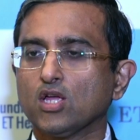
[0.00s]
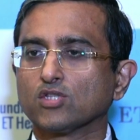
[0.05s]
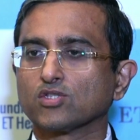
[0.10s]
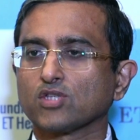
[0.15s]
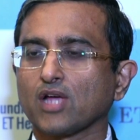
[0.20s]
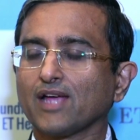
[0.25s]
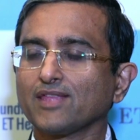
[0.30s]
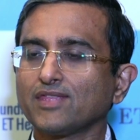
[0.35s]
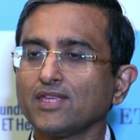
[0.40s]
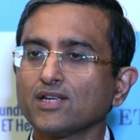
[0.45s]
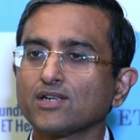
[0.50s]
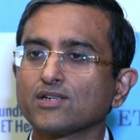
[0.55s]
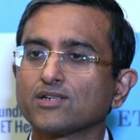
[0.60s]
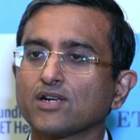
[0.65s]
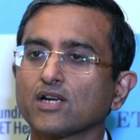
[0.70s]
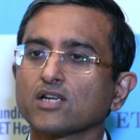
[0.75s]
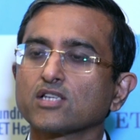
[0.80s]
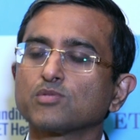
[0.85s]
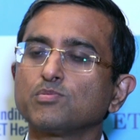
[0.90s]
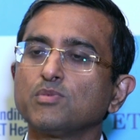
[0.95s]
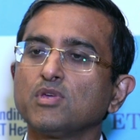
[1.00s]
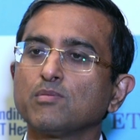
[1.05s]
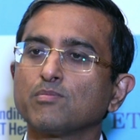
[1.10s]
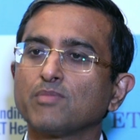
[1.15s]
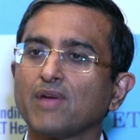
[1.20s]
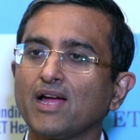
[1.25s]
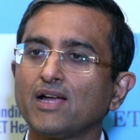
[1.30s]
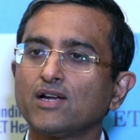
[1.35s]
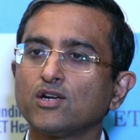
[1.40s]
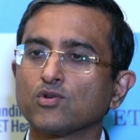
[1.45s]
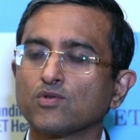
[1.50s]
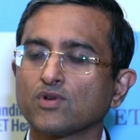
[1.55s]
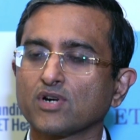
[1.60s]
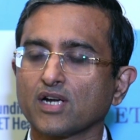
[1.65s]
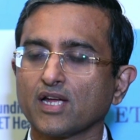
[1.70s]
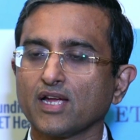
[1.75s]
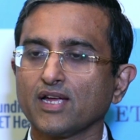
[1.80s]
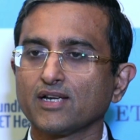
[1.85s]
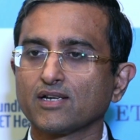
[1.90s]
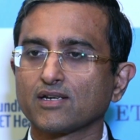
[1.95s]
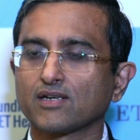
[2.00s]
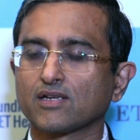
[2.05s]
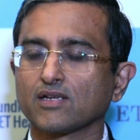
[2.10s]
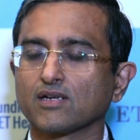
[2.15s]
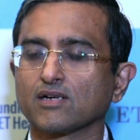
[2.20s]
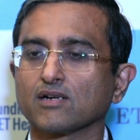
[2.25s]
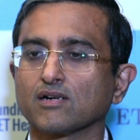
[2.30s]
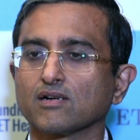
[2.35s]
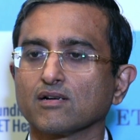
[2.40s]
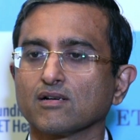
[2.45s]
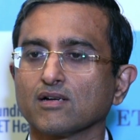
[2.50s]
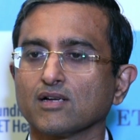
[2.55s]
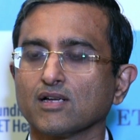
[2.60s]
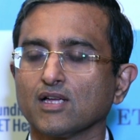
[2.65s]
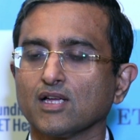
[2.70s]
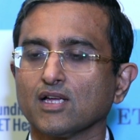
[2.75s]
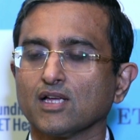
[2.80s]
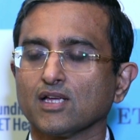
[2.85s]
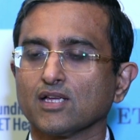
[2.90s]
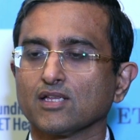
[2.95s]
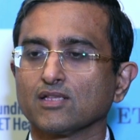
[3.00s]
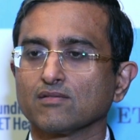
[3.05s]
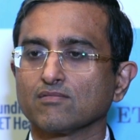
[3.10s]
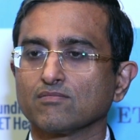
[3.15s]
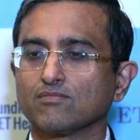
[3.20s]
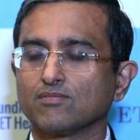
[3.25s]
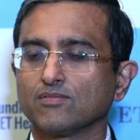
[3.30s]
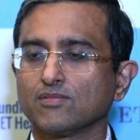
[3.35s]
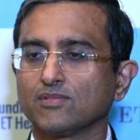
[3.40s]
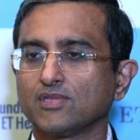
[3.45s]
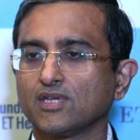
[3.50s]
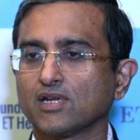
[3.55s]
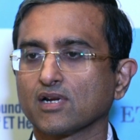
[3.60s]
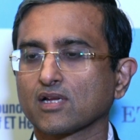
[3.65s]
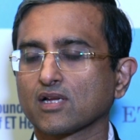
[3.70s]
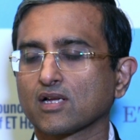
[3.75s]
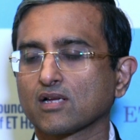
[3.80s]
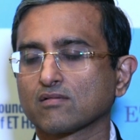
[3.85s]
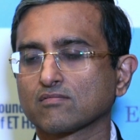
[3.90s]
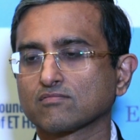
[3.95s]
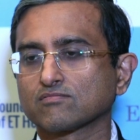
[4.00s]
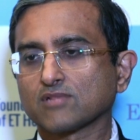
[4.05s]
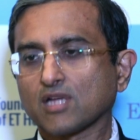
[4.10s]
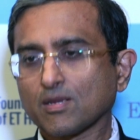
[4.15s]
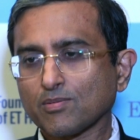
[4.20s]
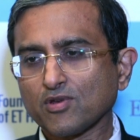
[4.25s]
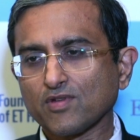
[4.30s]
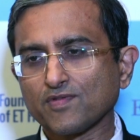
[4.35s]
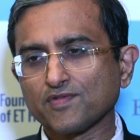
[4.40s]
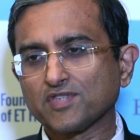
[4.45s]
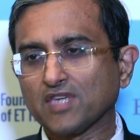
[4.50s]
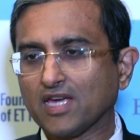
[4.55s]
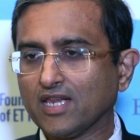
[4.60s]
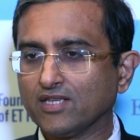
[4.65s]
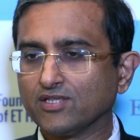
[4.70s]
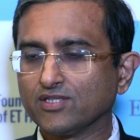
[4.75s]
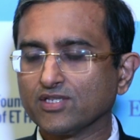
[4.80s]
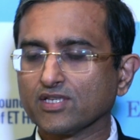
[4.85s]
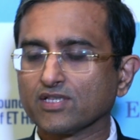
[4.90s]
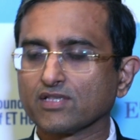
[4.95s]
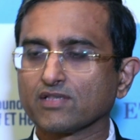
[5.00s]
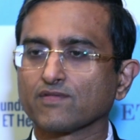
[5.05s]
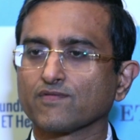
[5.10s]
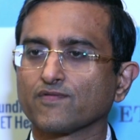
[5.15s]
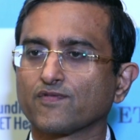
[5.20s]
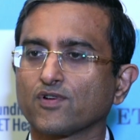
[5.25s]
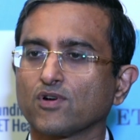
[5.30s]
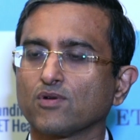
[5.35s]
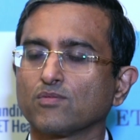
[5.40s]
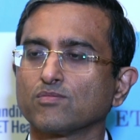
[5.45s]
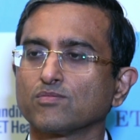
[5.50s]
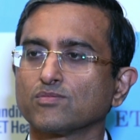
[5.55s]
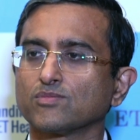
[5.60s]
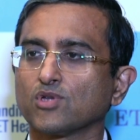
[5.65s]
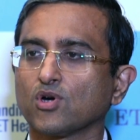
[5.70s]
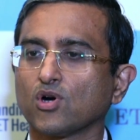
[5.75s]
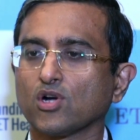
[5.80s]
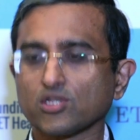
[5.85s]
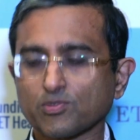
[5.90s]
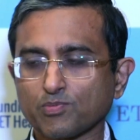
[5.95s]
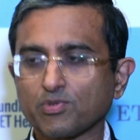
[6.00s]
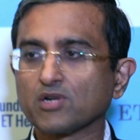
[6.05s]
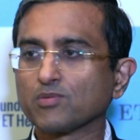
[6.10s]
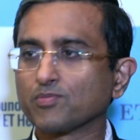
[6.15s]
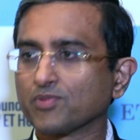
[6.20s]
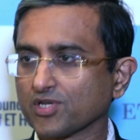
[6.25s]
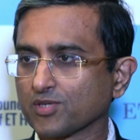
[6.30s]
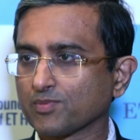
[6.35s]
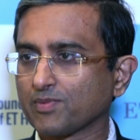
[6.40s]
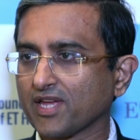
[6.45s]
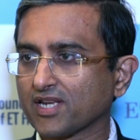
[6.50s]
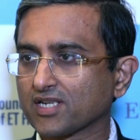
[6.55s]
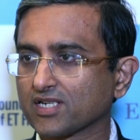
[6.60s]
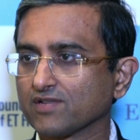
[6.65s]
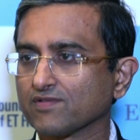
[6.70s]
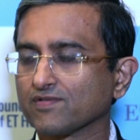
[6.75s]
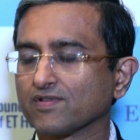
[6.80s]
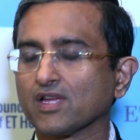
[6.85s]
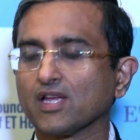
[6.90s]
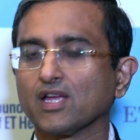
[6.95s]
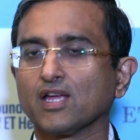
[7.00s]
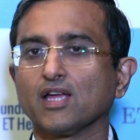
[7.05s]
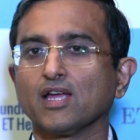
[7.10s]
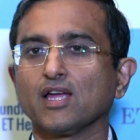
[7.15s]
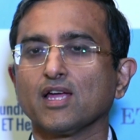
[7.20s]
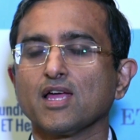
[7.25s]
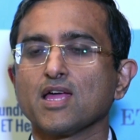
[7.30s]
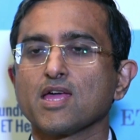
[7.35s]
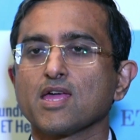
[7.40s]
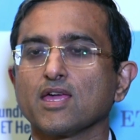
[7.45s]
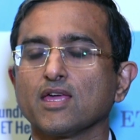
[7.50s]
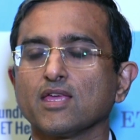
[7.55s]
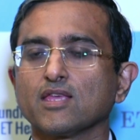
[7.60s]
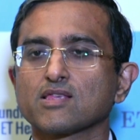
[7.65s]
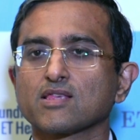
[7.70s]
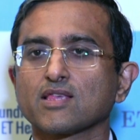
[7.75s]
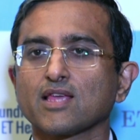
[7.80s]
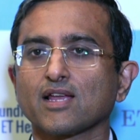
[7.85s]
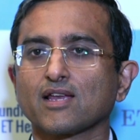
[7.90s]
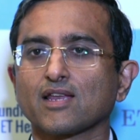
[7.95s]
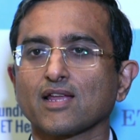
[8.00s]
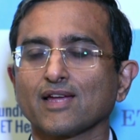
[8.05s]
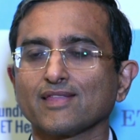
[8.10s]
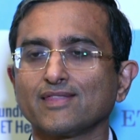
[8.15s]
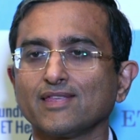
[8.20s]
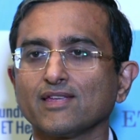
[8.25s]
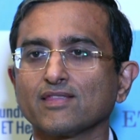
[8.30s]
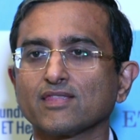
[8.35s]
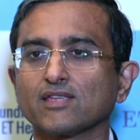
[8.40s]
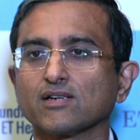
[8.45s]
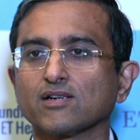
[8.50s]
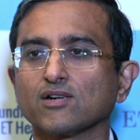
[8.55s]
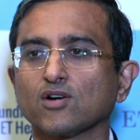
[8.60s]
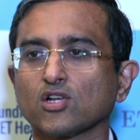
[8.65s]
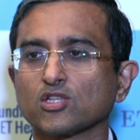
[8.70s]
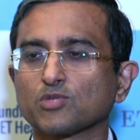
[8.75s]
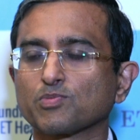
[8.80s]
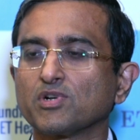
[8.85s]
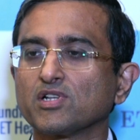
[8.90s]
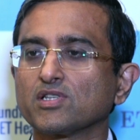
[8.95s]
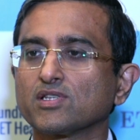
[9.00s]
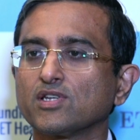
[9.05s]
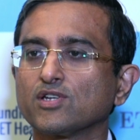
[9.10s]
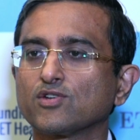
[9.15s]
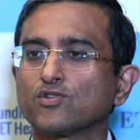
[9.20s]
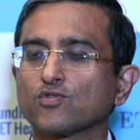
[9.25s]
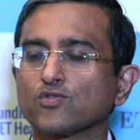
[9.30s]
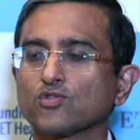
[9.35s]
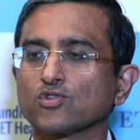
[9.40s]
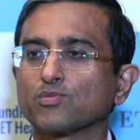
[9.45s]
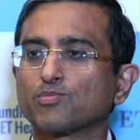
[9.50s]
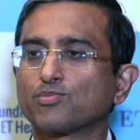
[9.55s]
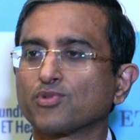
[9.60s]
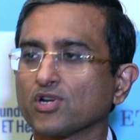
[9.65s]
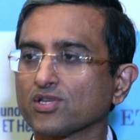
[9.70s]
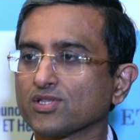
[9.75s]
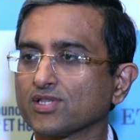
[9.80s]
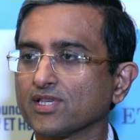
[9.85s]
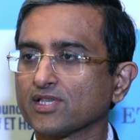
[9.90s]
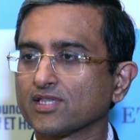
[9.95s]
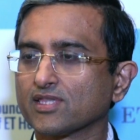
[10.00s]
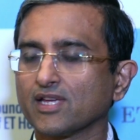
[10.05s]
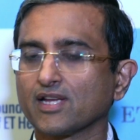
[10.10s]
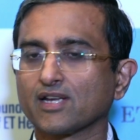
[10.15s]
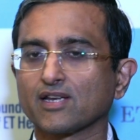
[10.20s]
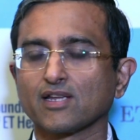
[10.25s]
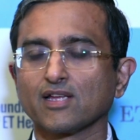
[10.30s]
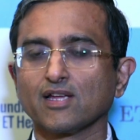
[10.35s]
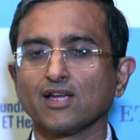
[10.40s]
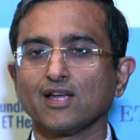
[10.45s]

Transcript: So I think drugs being banned overnight, there are a couple of challenges from the hospital perspective. Is that I think the hospitals need to know the process that